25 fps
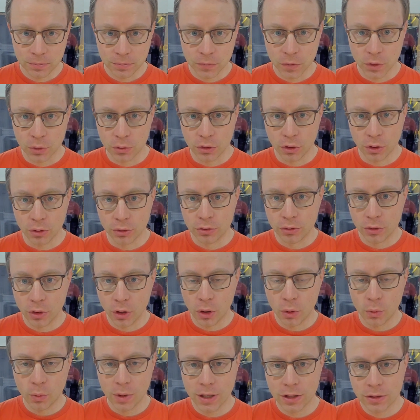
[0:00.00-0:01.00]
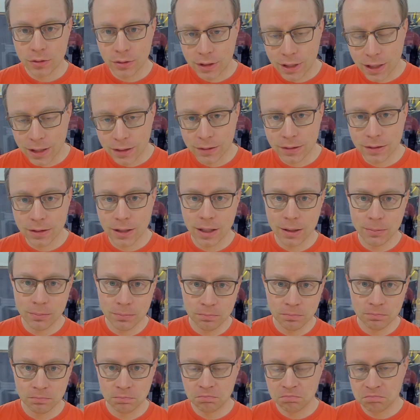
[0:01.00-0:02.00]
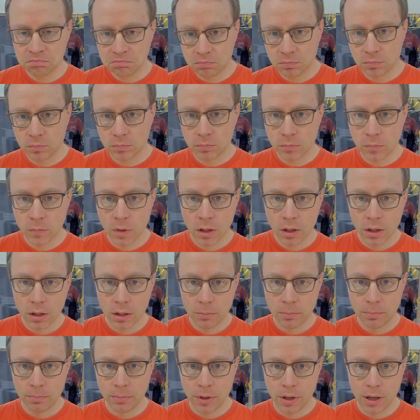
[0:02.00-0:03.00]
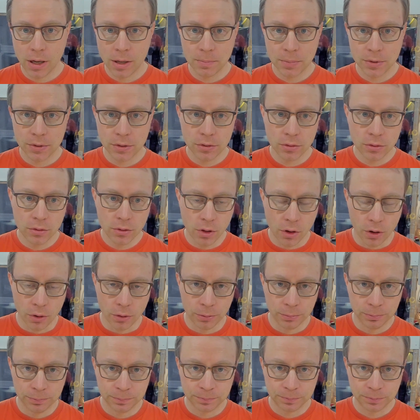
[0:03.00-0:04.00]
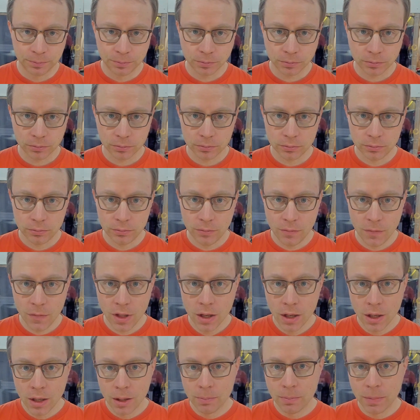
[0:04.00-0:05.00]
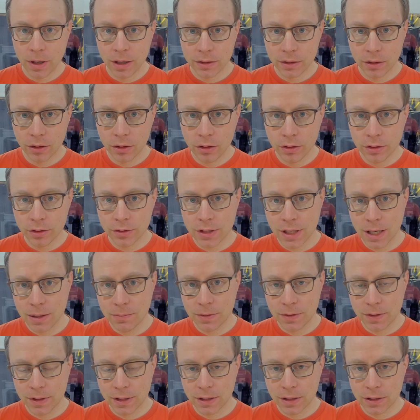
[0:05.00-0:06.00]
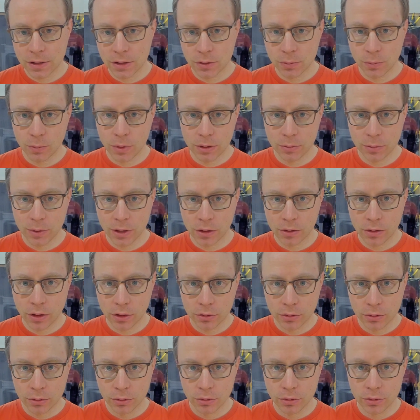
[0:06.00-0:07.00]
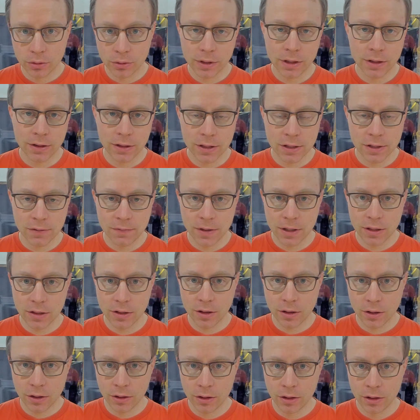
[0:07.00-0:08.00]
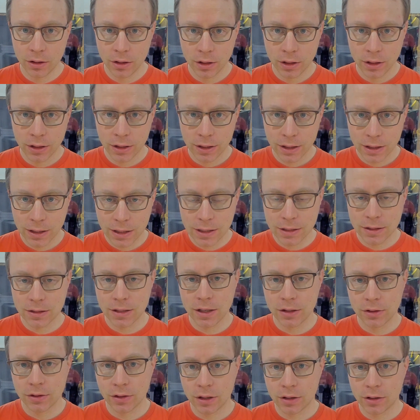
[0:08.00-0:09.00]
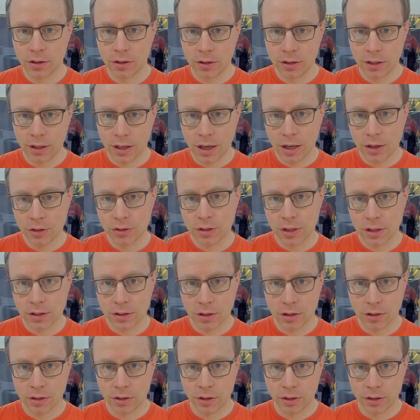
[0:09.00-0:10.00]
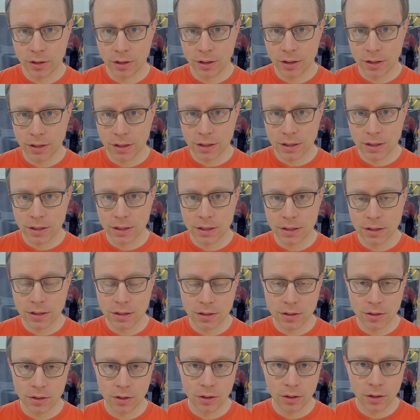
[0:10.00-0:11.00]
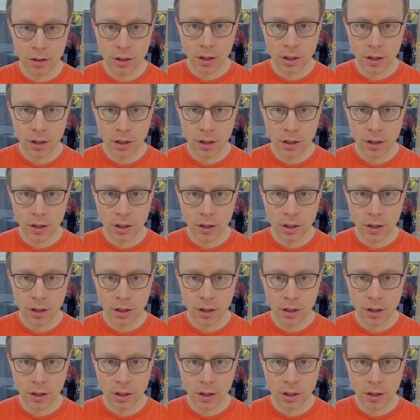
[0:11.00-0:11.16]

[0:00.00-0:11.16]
you don't know where to get them, perhaps you know. But all the same things what we are going to look in this video, inside the accordion, outside the accordion, is